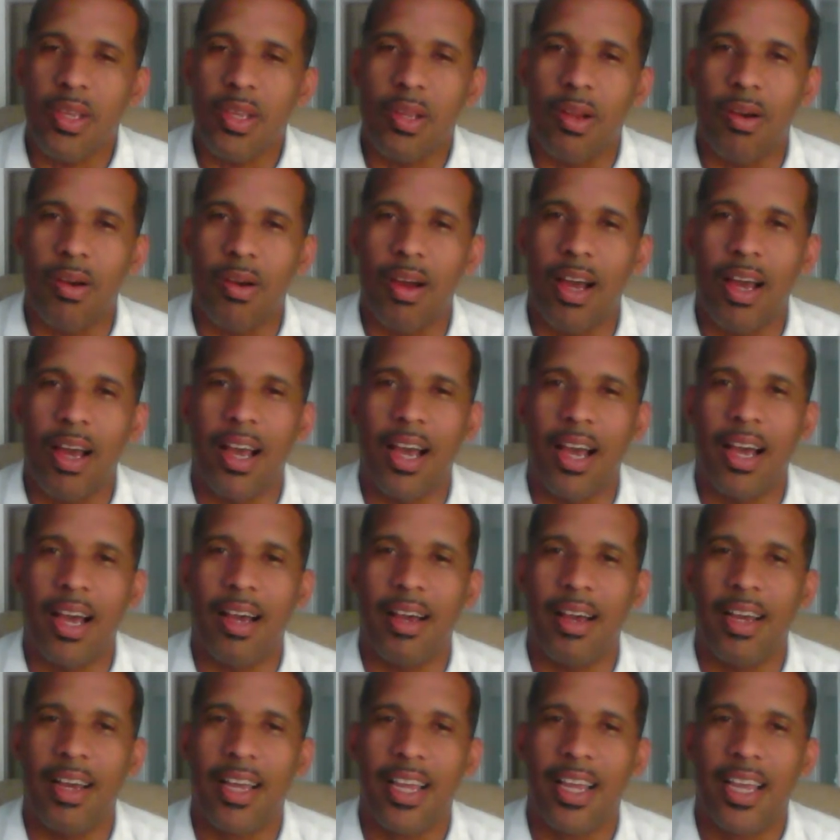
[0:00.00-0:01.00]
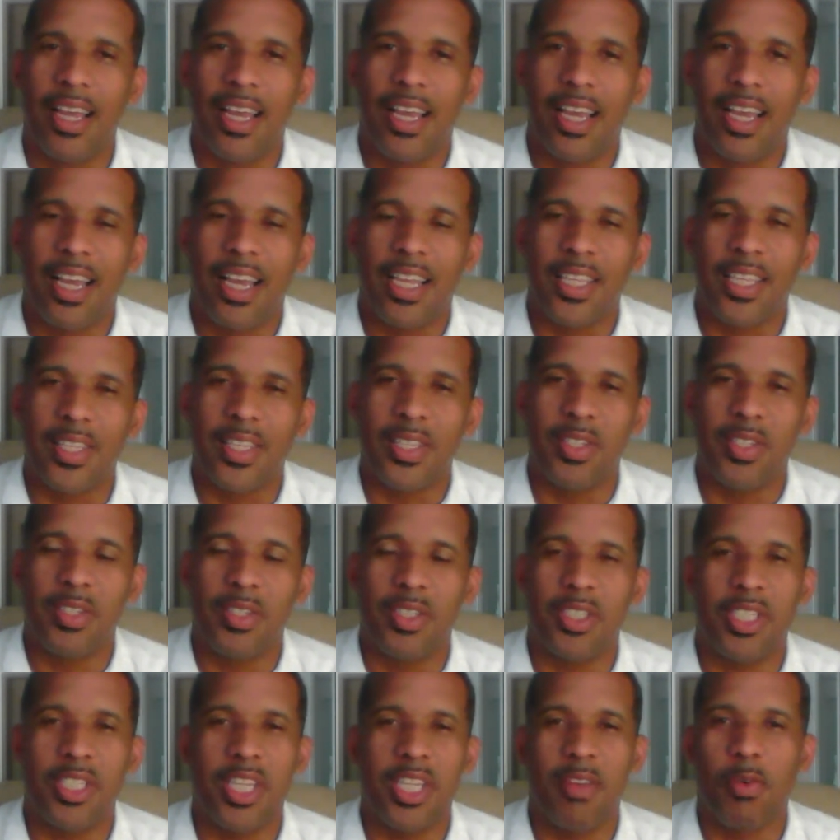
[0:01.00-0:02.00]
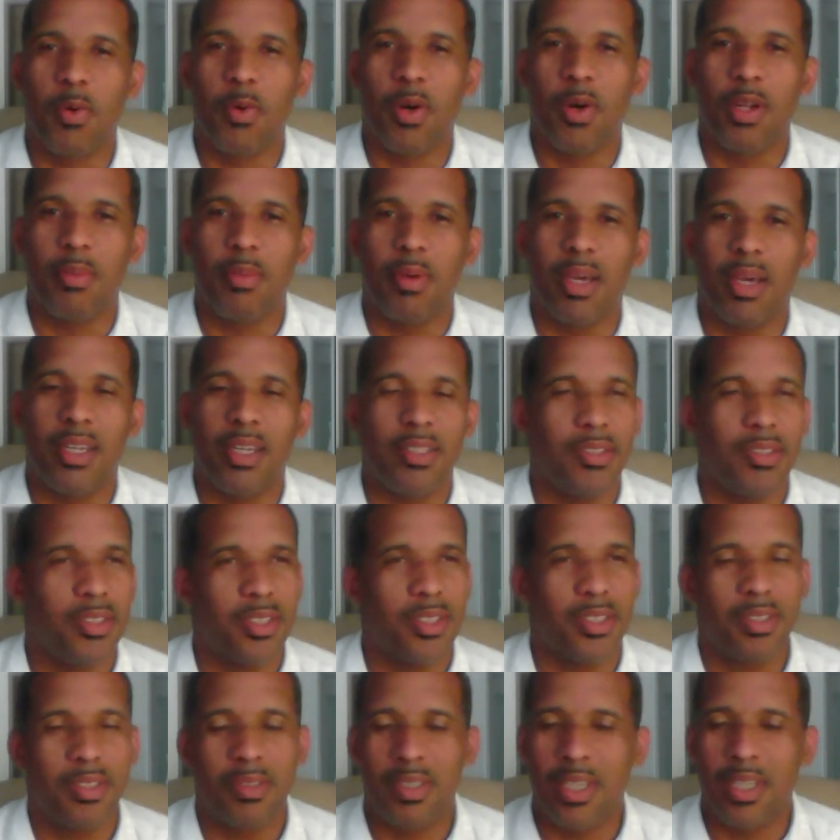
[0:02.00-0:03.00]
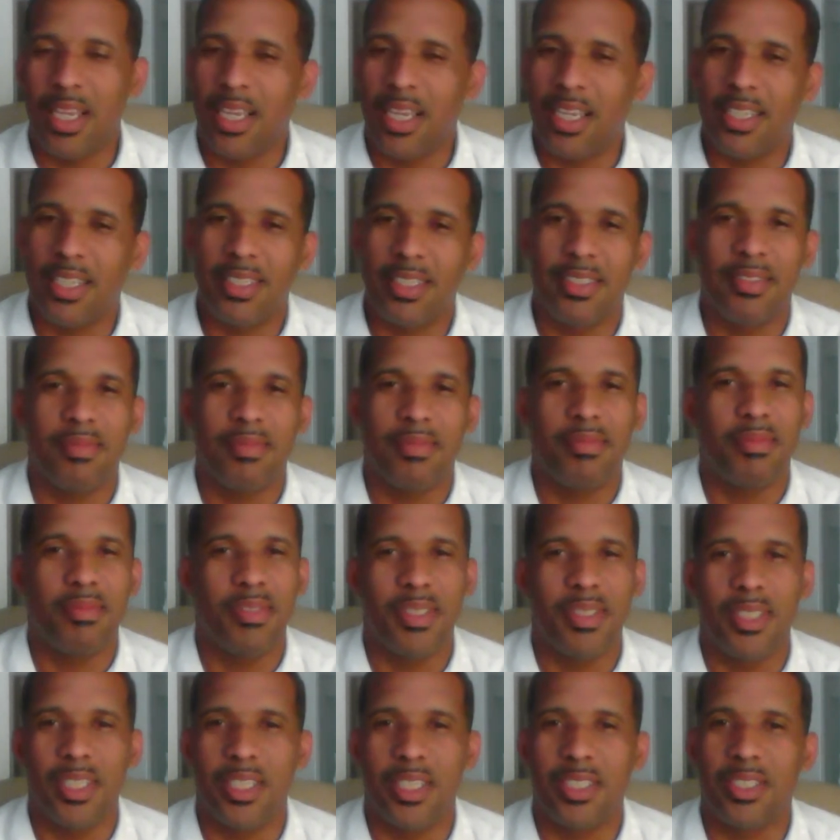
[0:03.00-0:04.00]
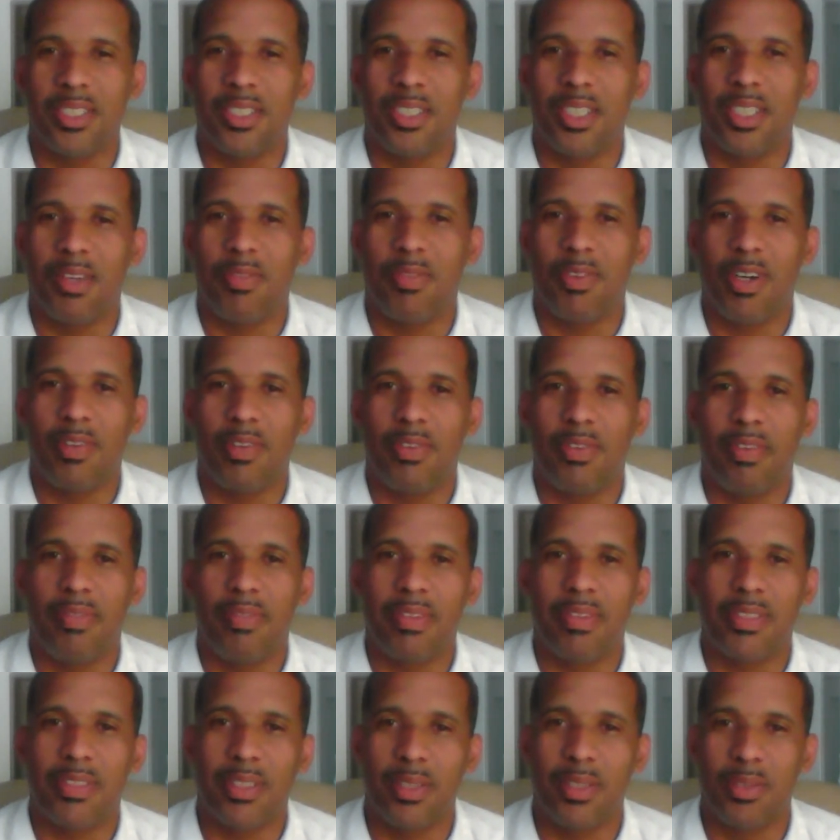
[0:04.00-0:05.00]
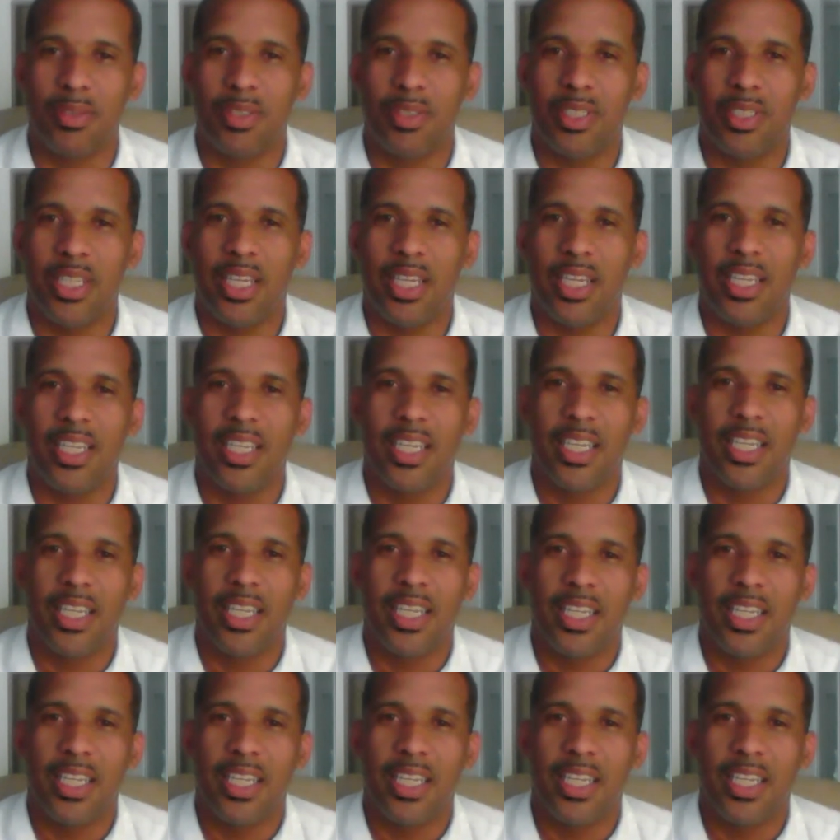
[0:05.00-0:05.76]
you know, you just never worry about it. You just, hey, you dust yourself off if it's a losing day.